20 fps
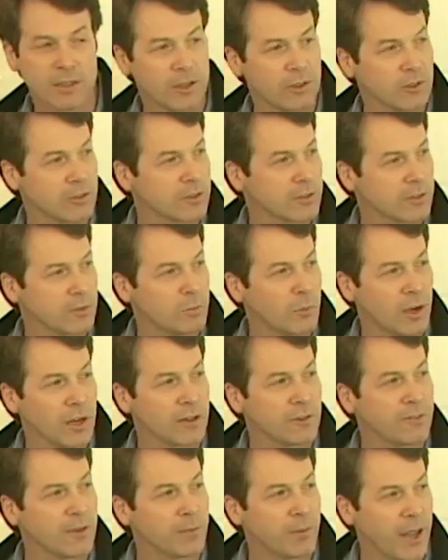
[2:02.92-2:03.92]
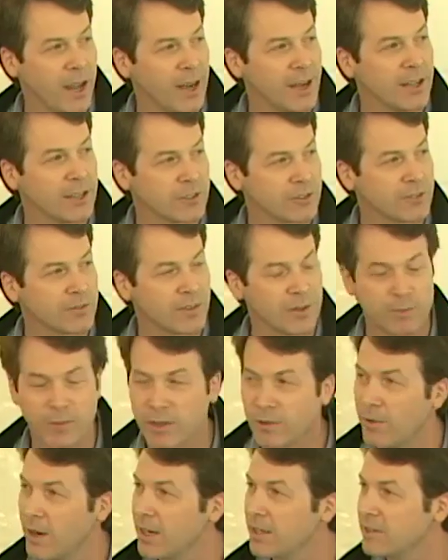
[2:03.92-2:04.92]
at those wonderful paintings from
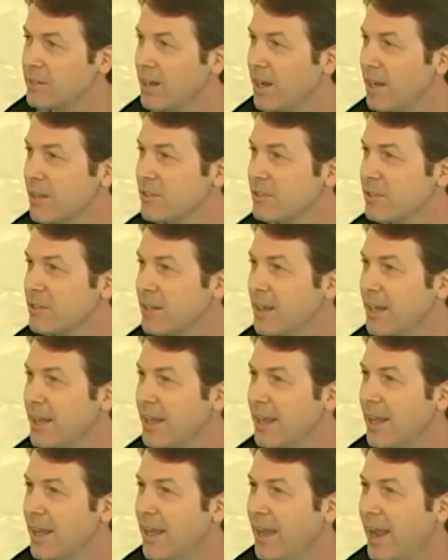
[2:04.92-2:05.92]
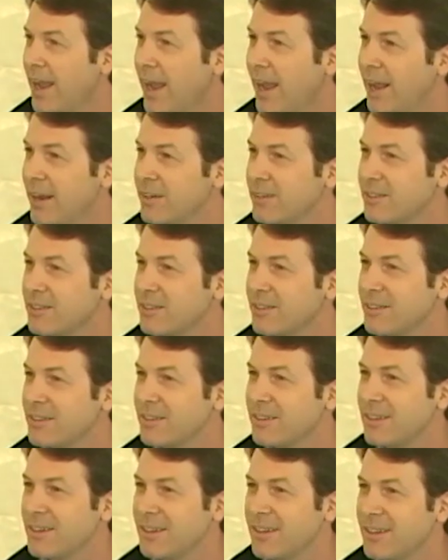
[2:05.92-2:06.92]
the Renaissance, and
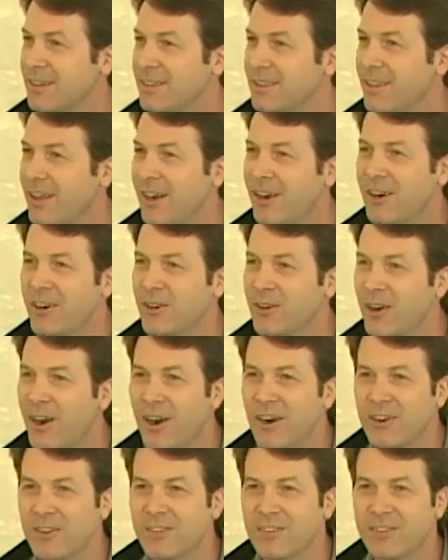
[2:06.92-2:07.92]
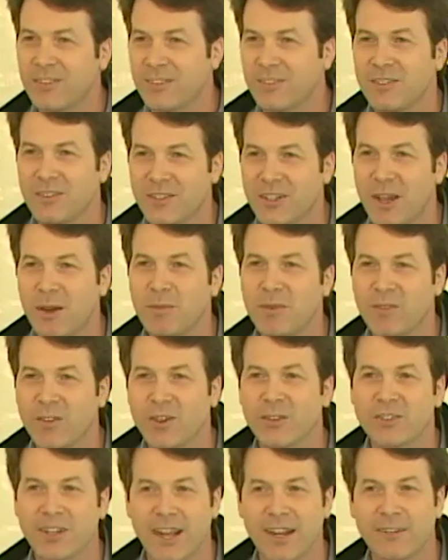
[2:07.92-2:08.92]
there are some of
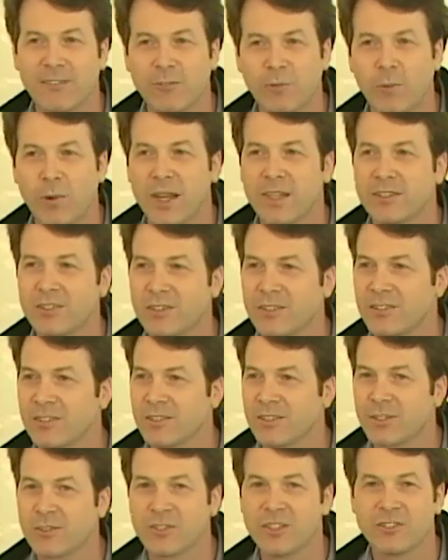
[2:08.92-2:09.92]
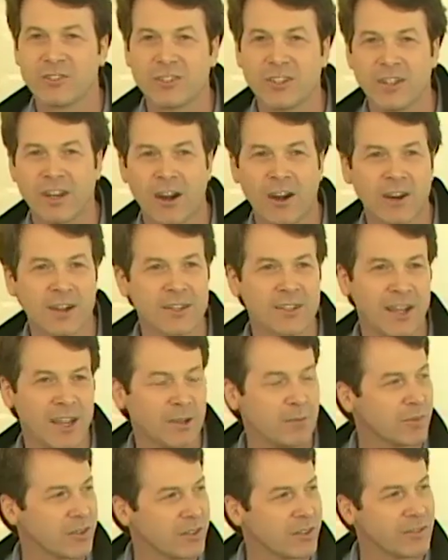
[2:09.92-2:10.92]
those kind of Western Christian
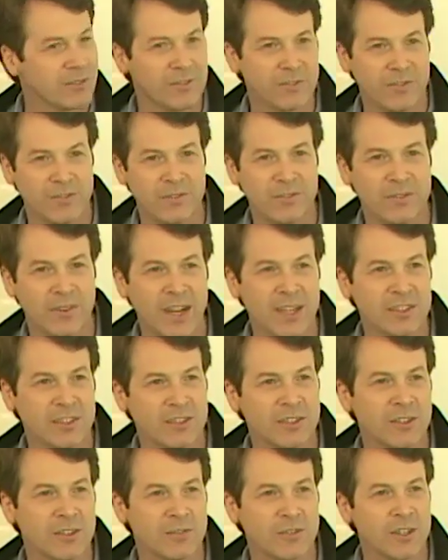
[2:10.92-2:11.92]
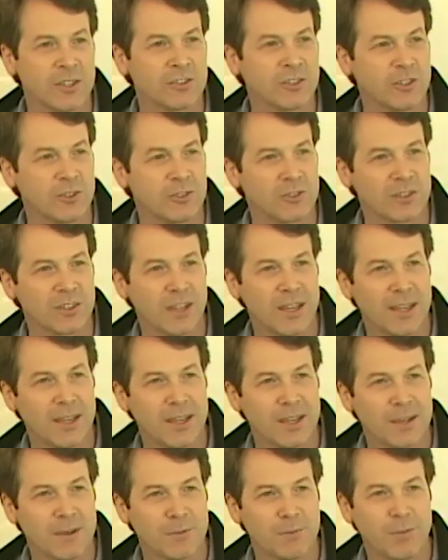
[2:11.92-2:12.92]
archetypes of vices and virtues.
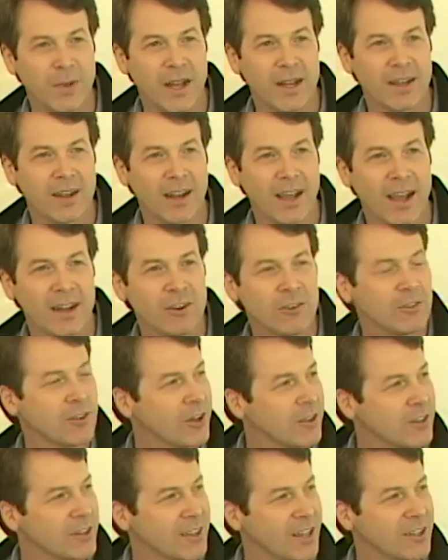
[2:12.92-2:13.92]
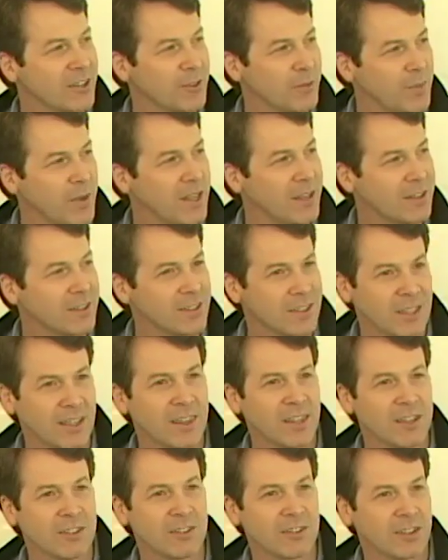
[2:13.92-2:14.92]
But I don't know that they speak to
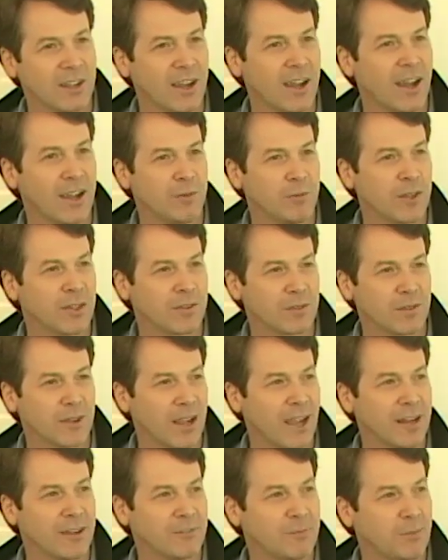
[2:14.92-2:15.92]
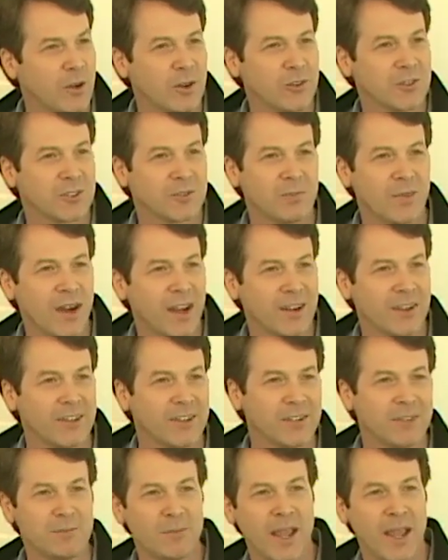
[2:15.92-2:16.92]
this time, this kind of
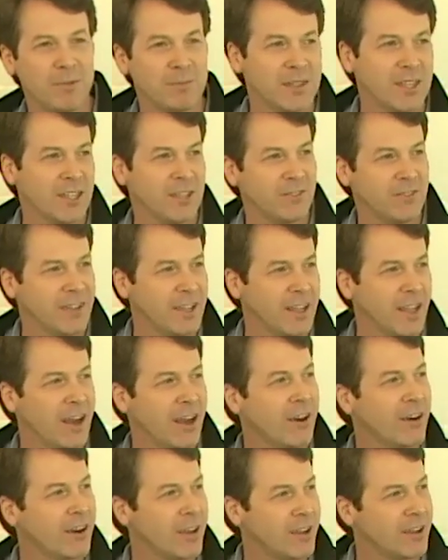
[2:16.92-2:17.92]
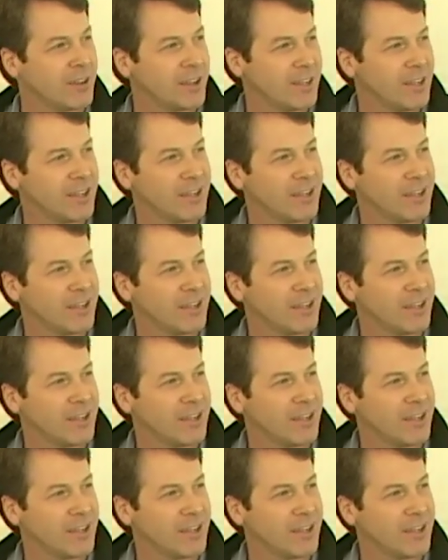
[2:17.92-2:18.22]
postmodern MTV era,